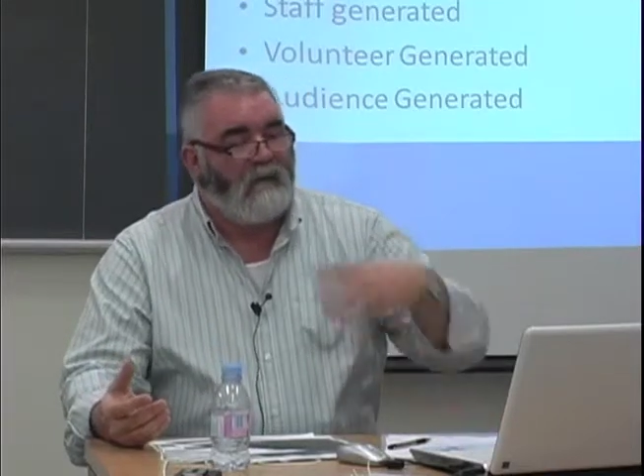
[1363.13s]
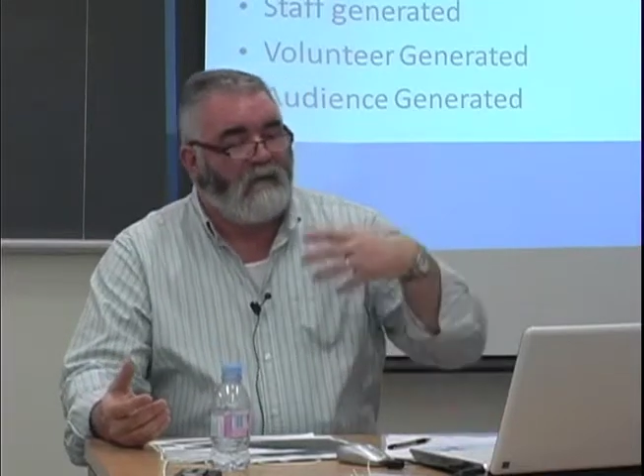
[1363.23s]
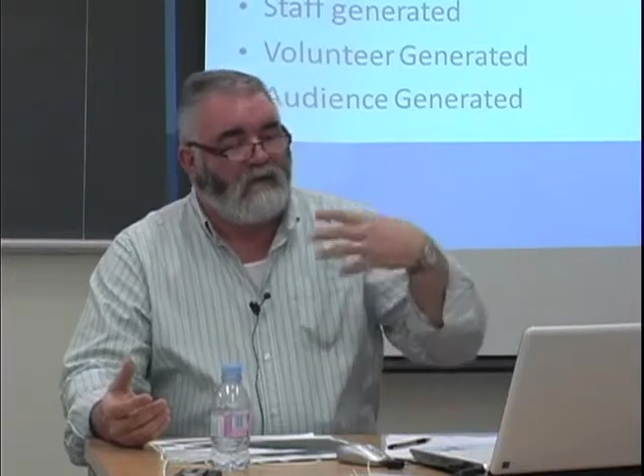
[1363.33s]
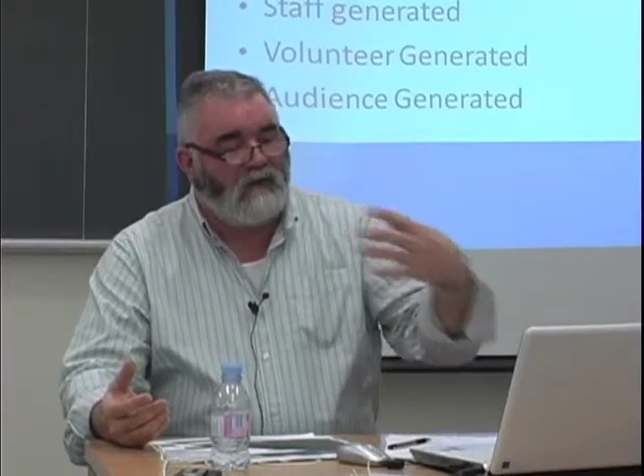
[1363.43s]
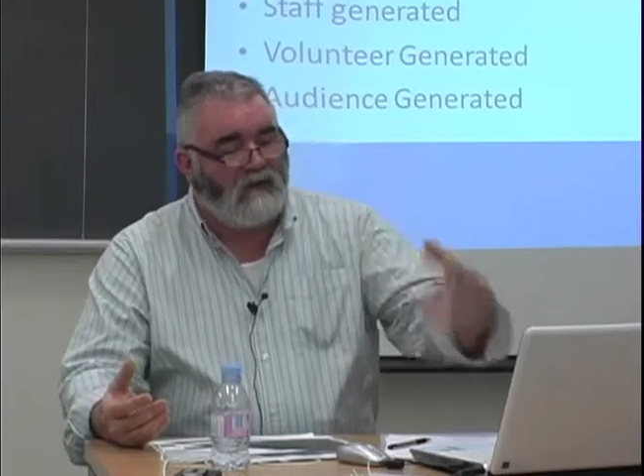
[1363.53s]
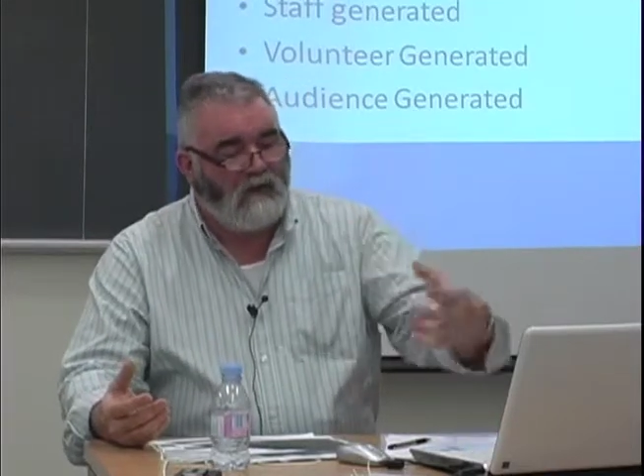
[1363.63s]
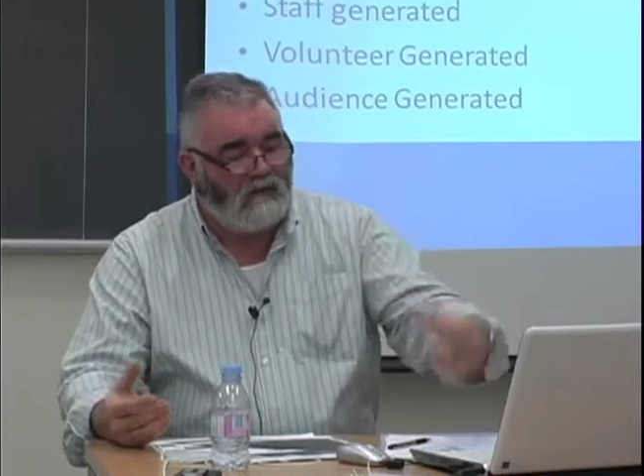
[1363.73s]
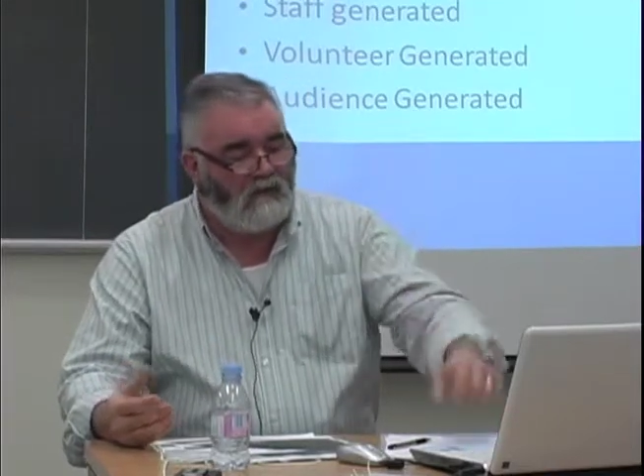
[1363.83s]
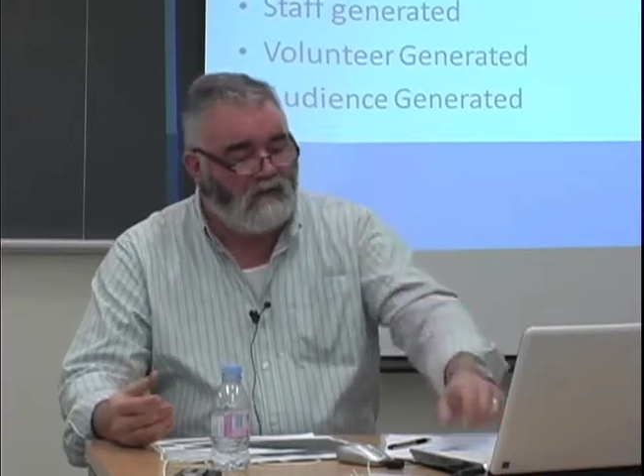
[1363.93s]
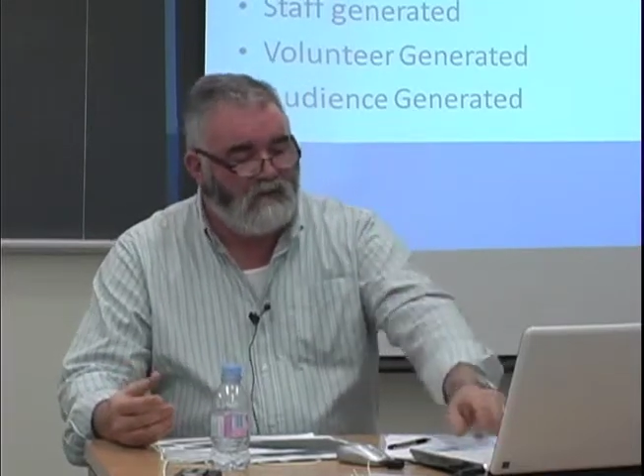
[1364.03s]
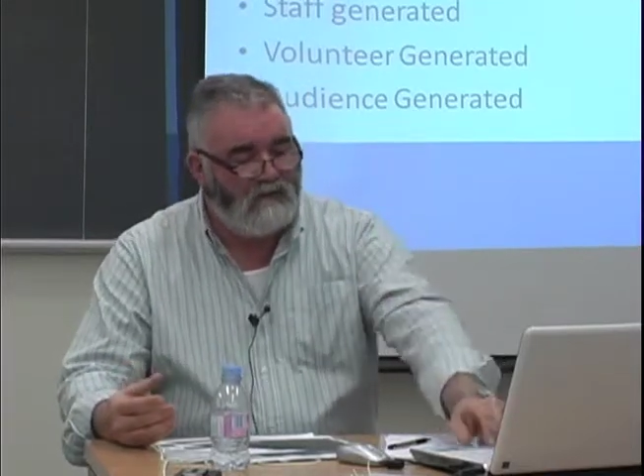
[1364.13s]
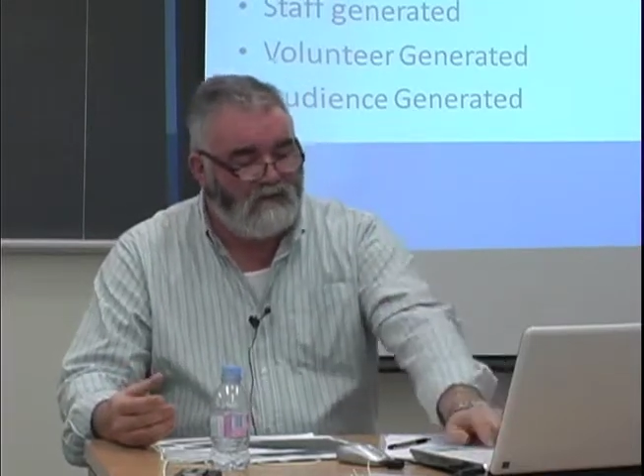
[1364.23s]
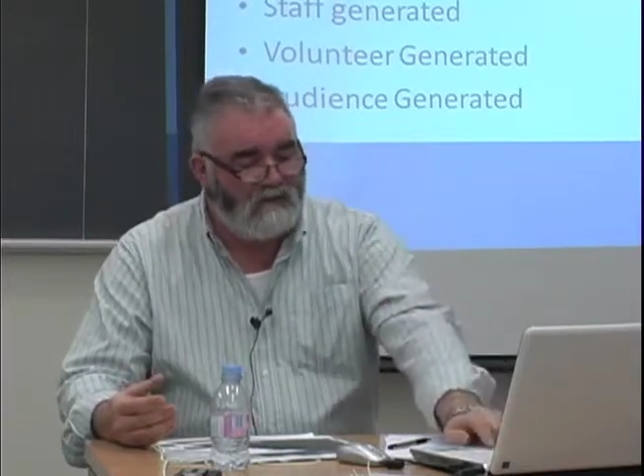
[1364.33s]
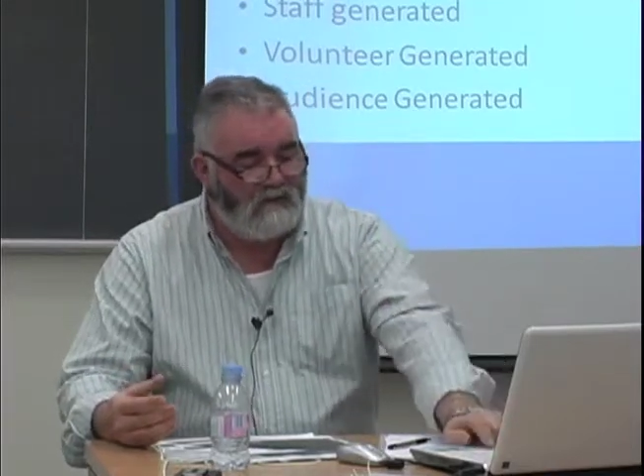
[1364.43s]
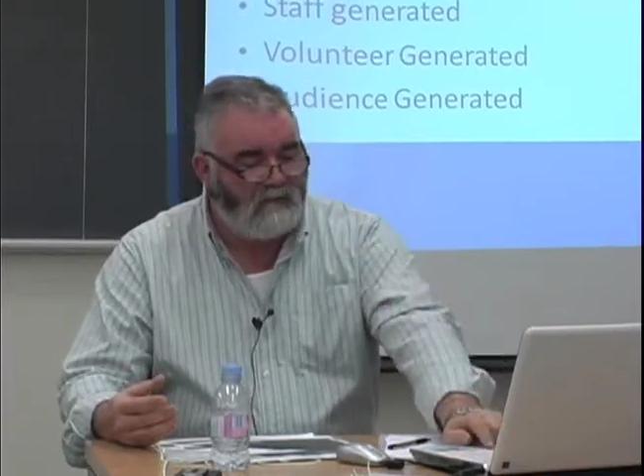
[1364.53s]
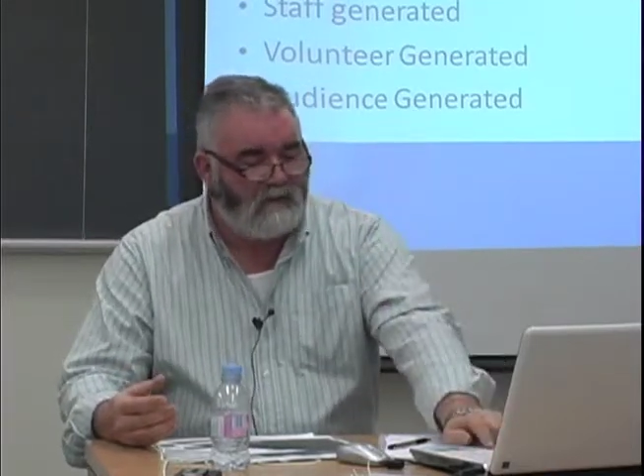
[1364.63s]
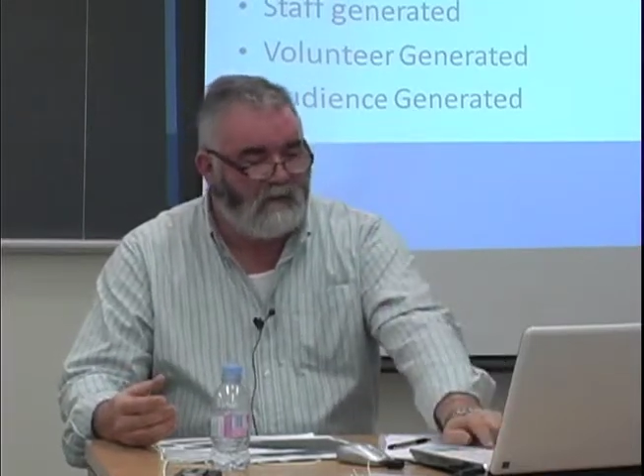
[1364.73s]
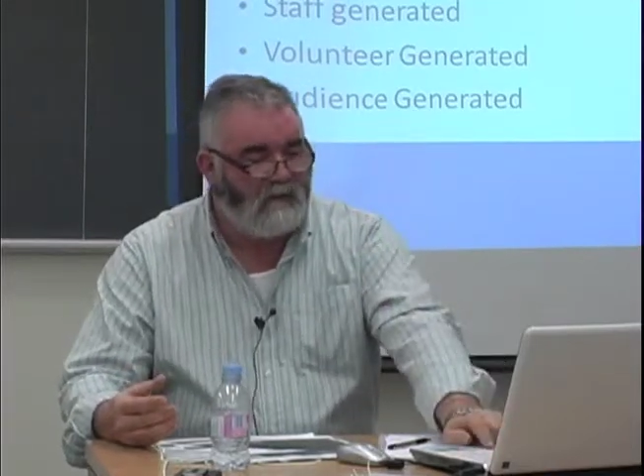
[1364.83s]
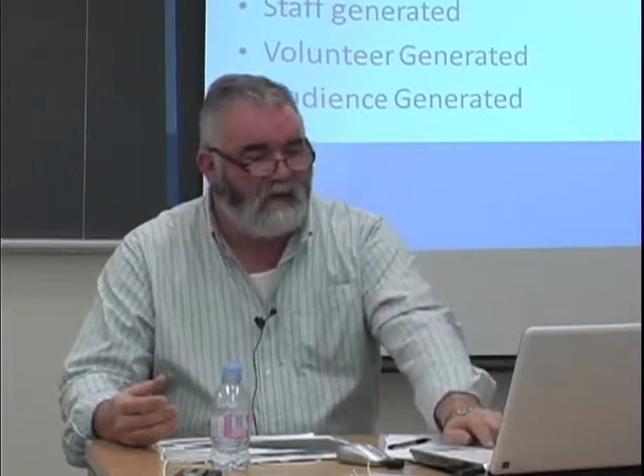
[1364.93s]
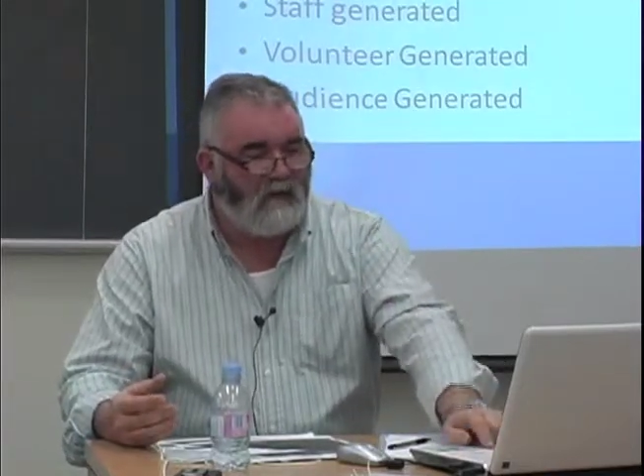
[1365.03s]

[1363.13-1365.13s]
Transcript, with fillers: When we're looking at resources uh, and